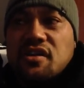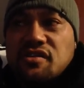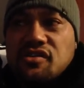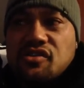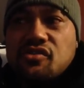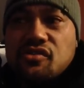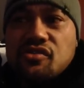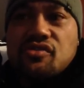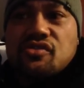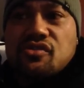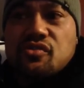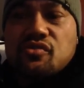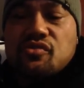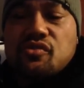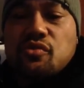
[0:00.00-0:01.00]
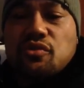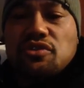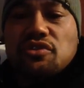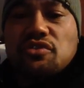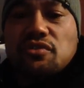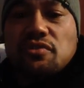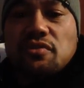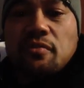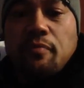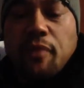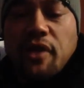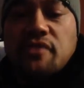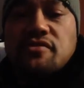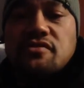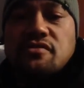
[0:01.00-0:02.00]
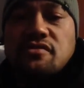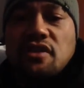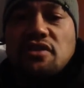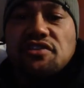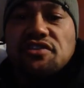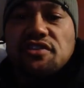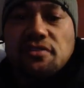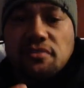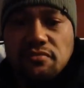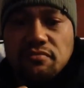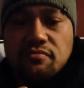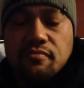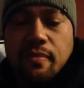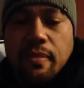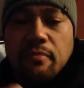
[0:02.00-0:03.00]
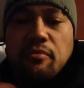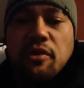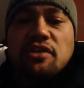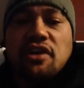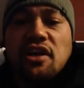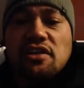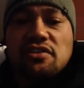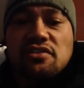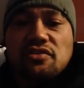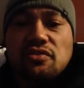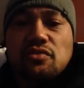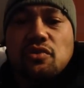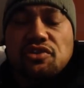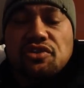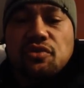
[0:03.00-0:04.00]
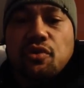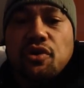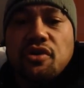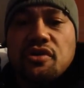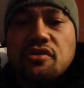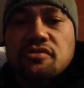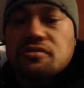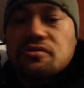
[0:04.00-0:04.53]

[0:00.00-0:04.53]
so you can still do what you're doing. But like I said, my darling still wants to work.